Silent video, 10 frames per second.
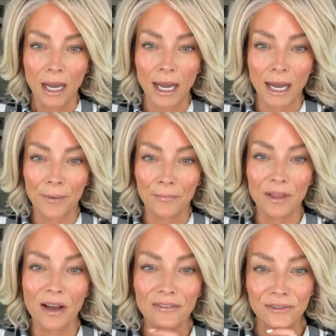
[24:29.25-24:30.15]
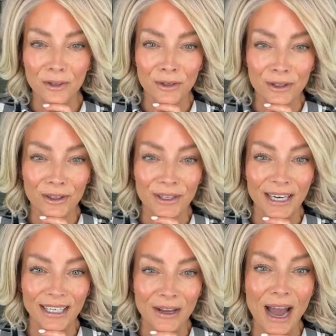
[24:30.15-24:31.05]
Um, love Flirt
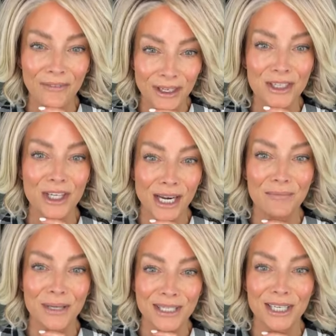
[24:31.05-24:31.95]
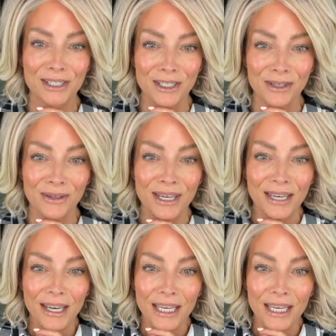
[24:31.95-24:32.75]
Alert and you have it in Shaded Biscuit too.